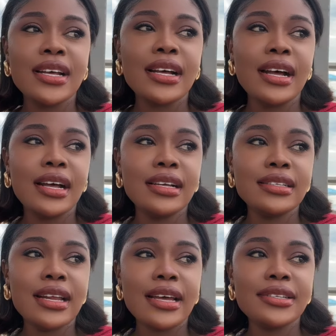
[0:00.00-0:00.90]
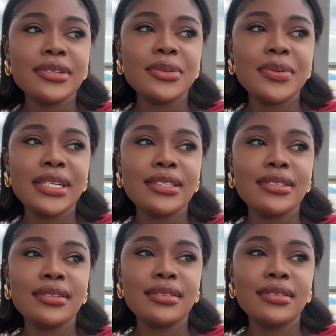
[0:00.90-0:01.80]
and I just wanted
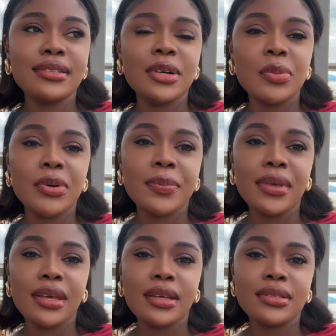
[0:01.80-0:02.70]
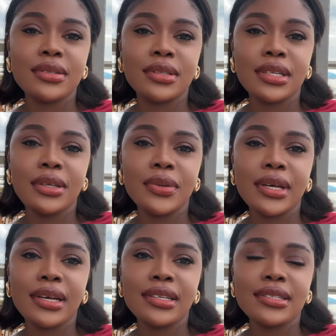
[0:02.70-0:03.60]
to come up here to tell you
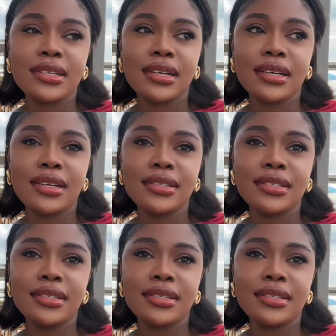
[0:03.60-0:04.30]
guys that